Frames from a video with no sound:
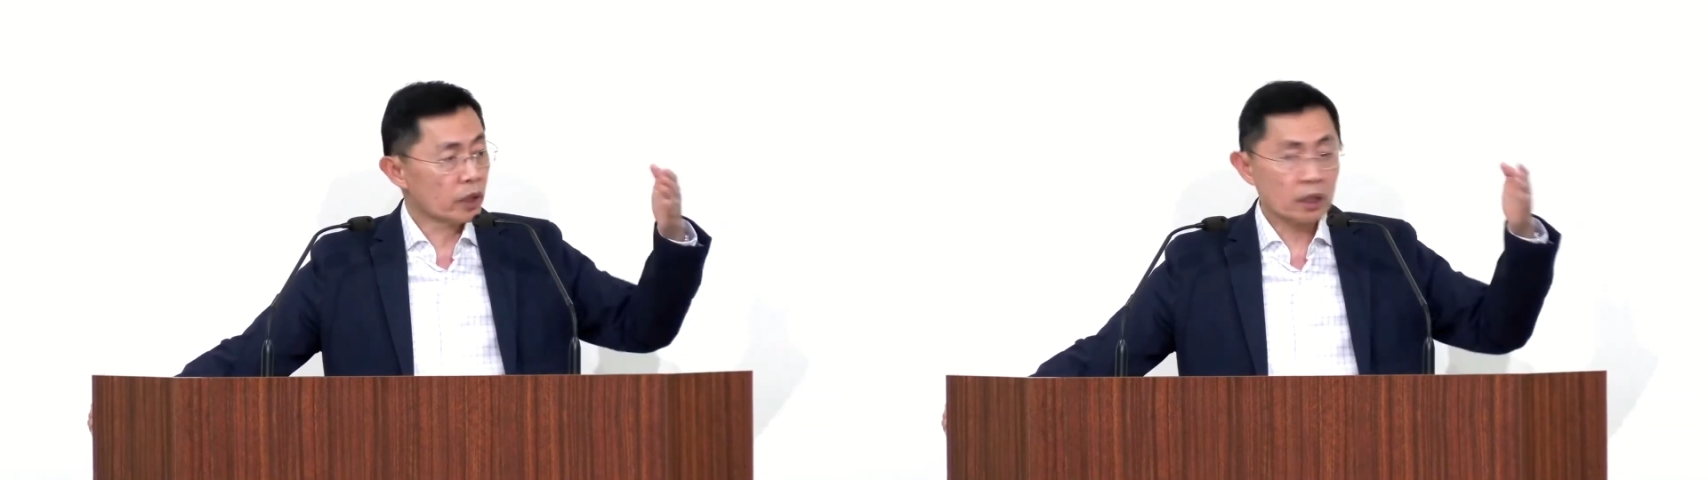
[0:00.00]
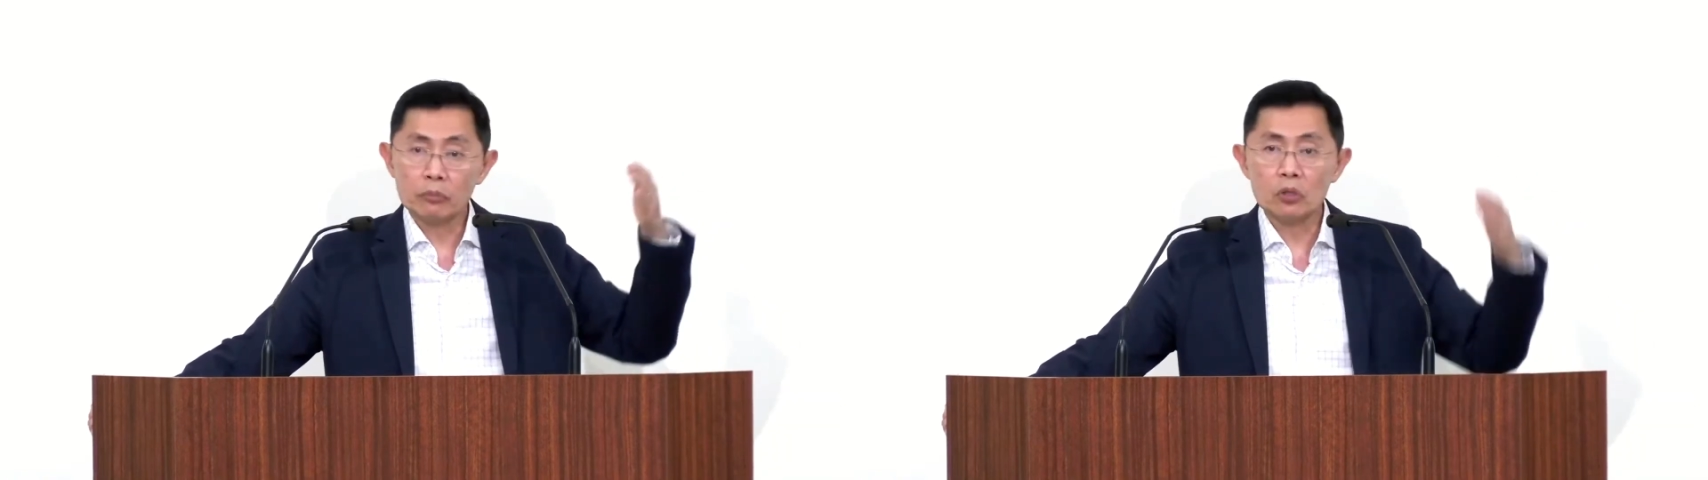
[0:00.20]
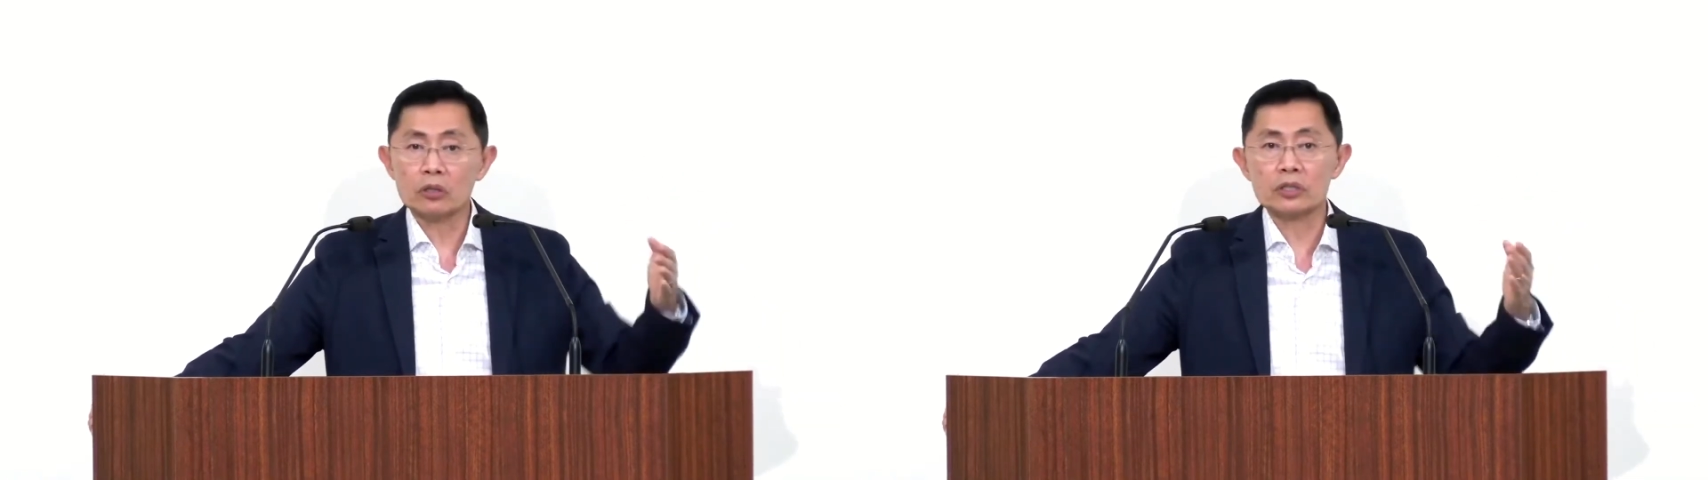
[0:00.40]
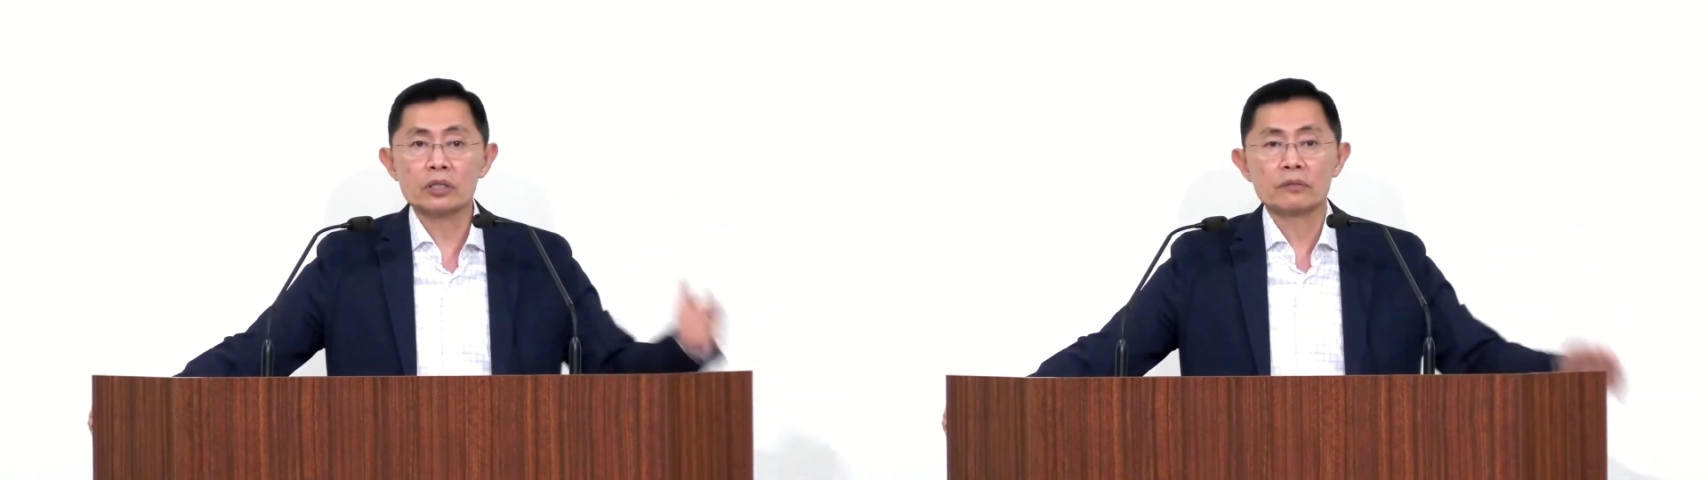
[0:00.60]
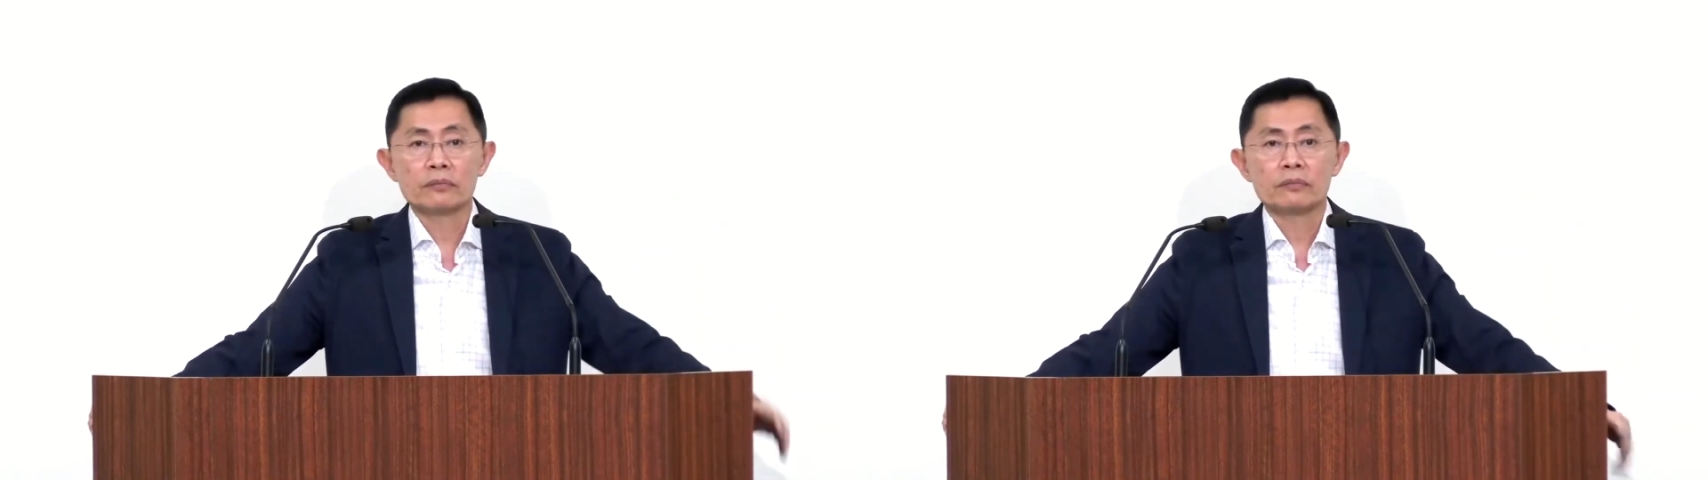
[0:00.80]
following the
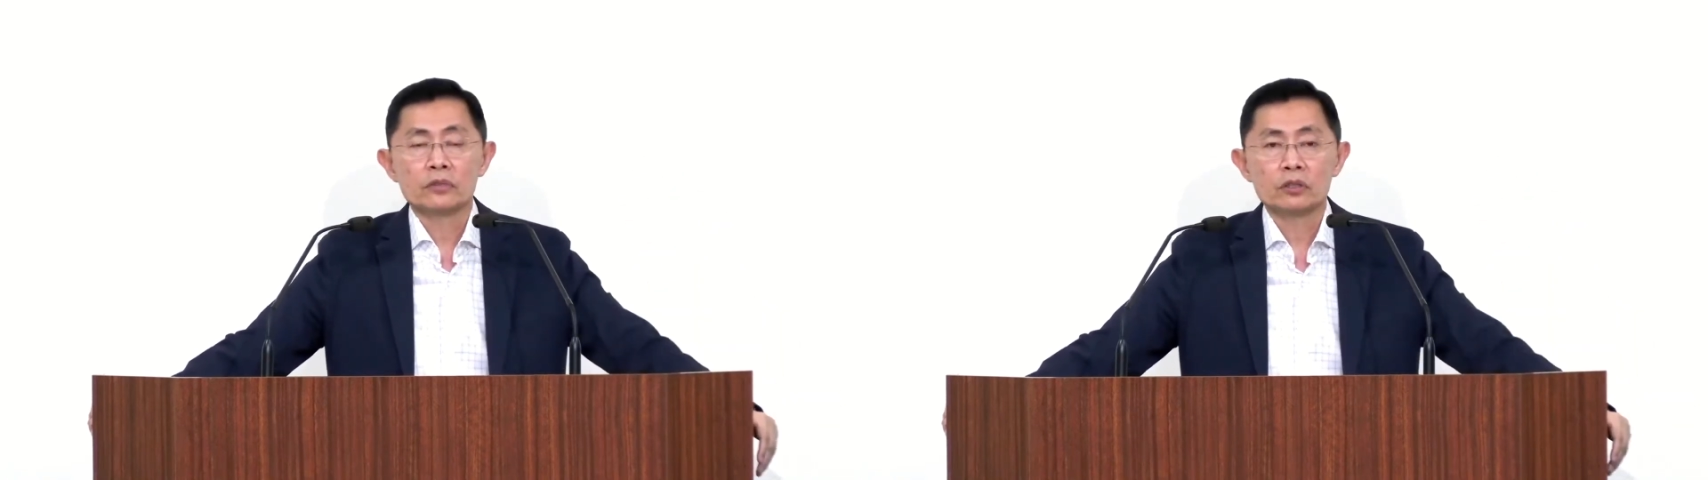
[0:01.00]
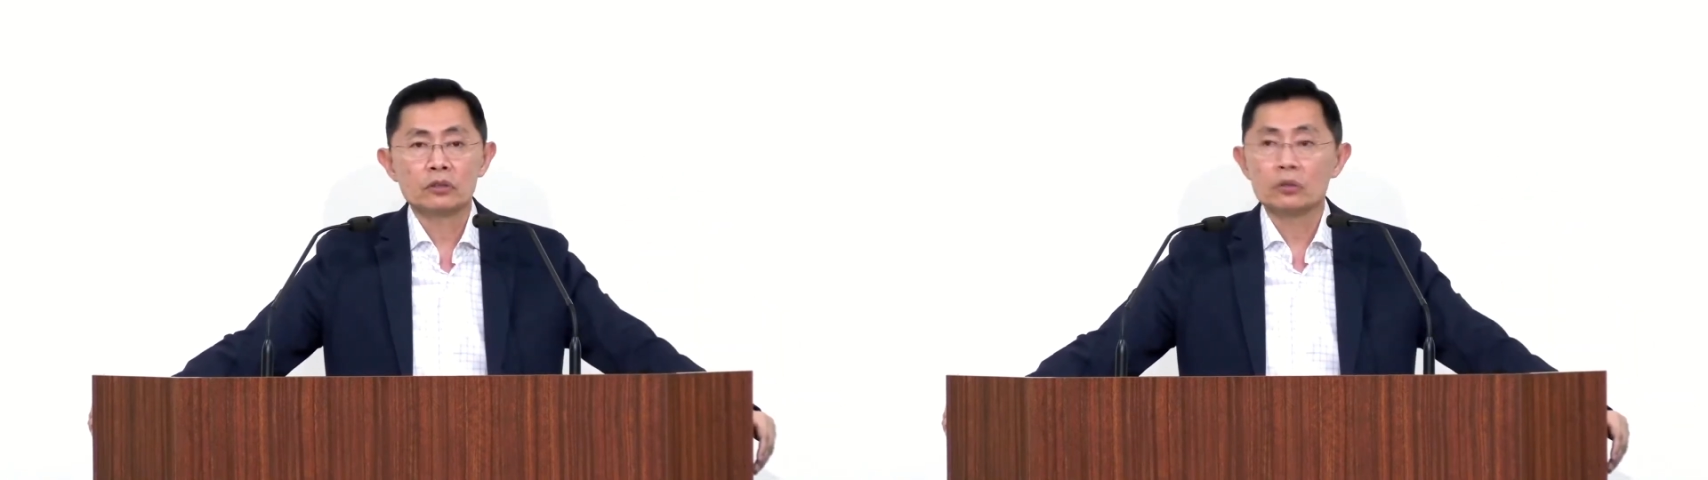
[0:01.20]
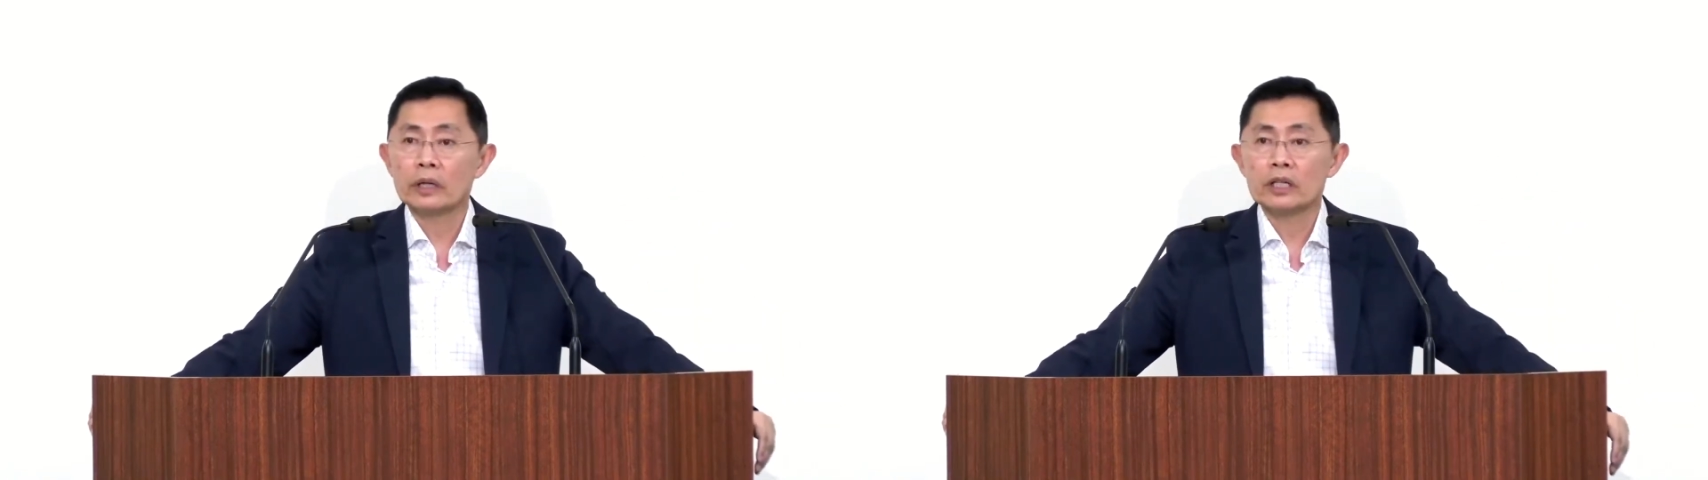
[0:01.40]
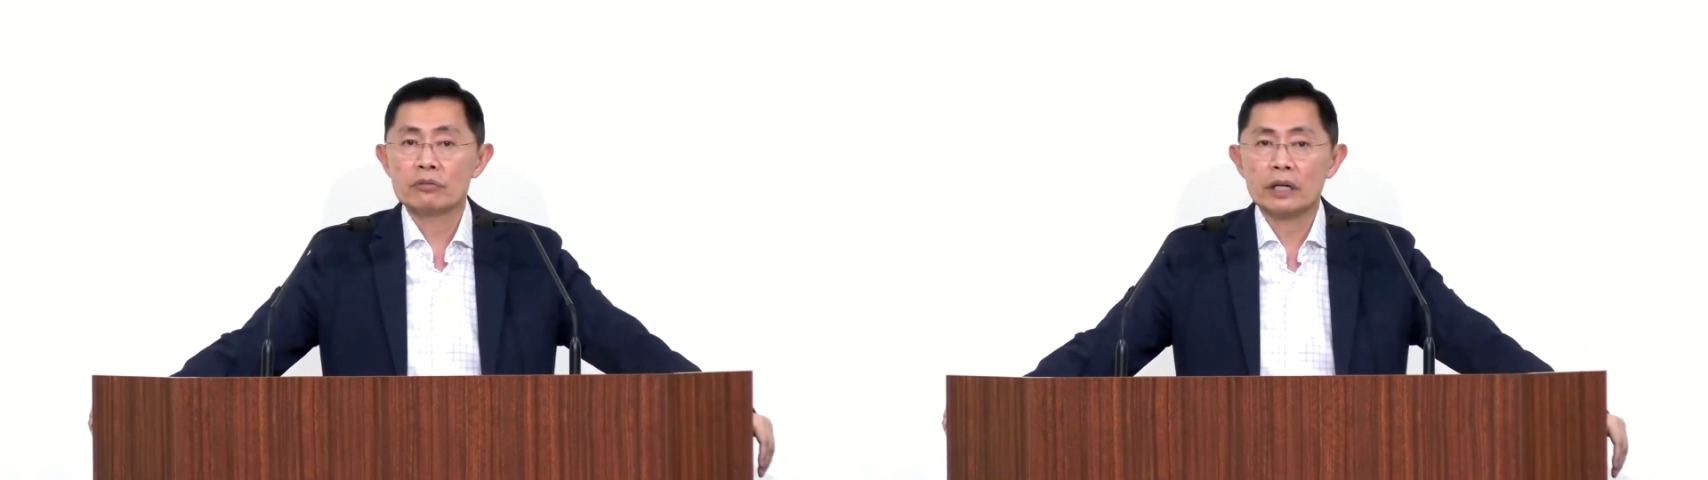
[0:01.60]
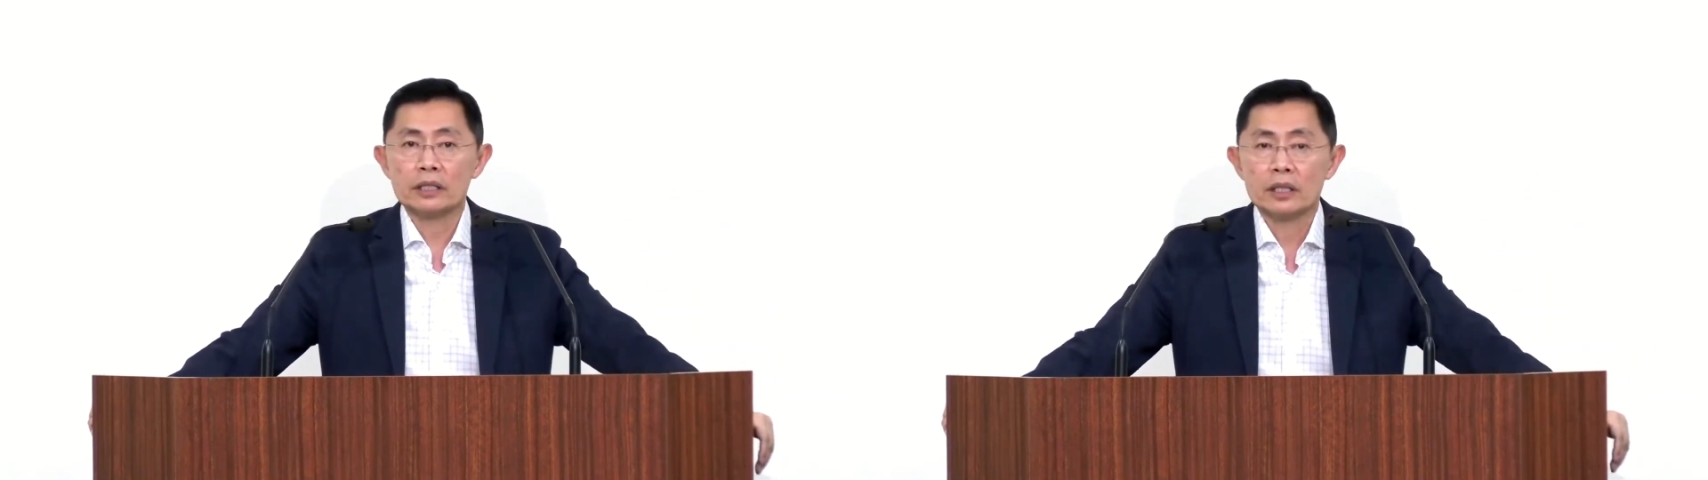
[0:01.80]
books to do
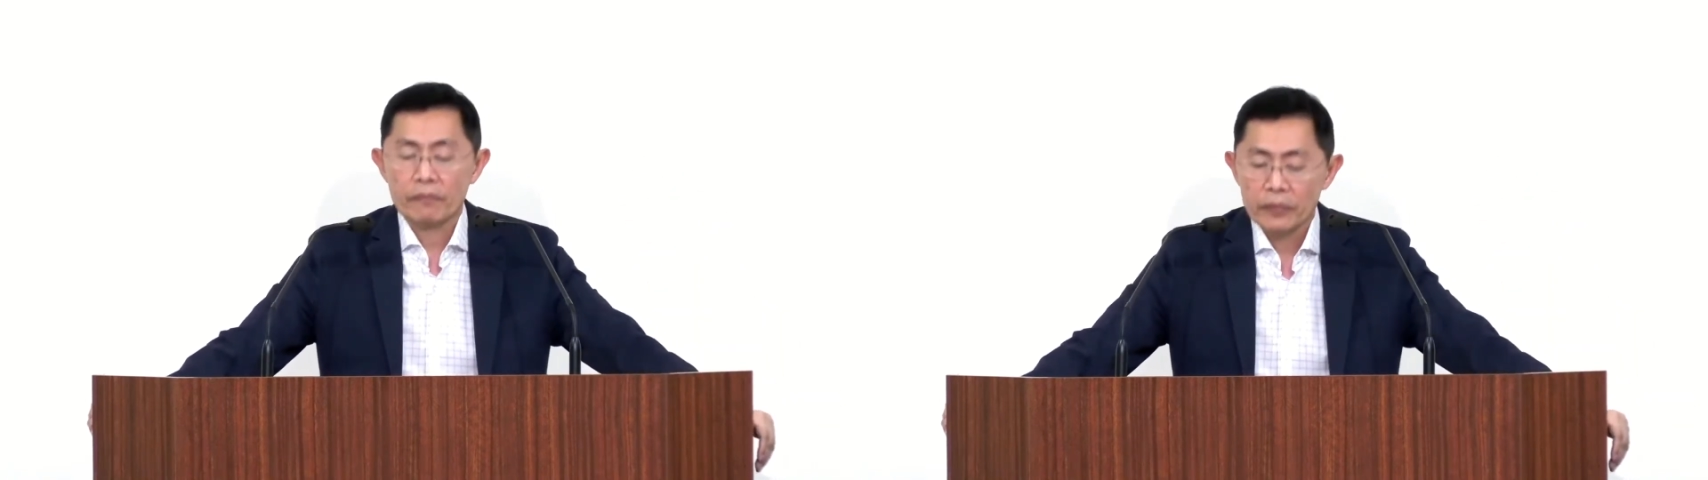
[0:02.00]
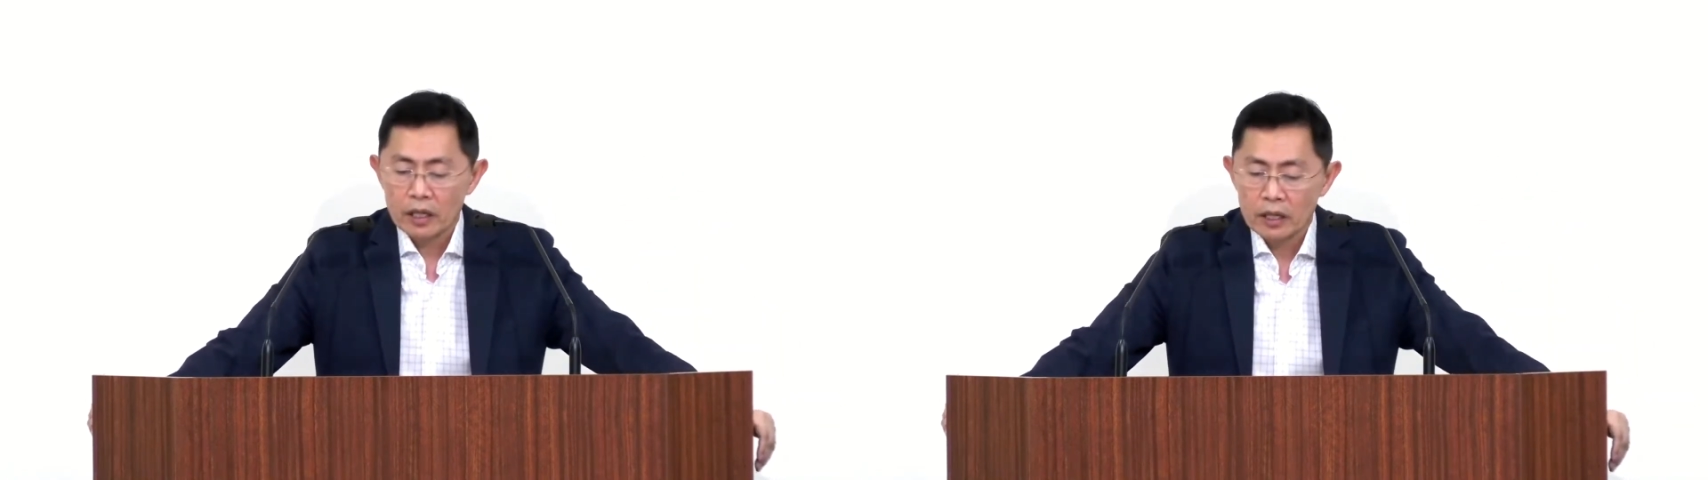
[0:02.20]
what is right.